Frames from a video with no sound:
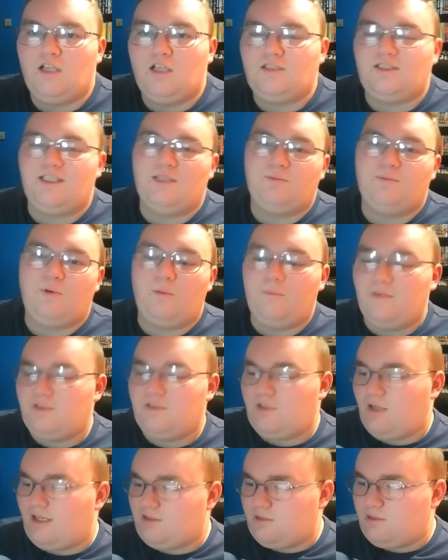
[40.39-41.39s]
See, the problem
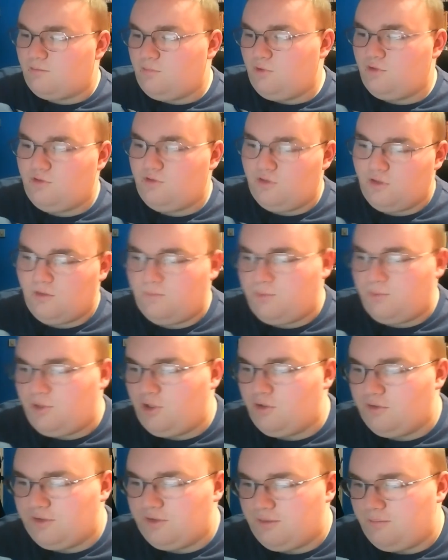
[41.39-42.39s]
is, as I'm using the
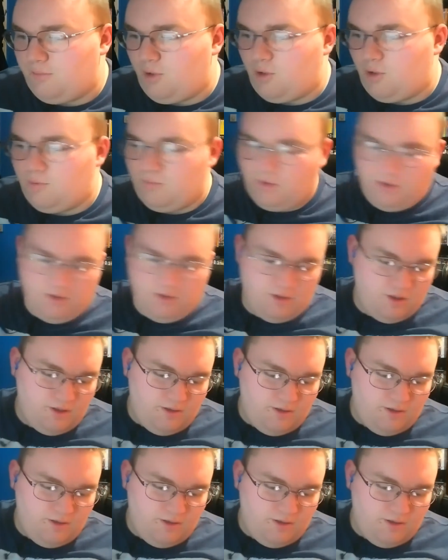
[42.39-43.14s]
computer at the moment,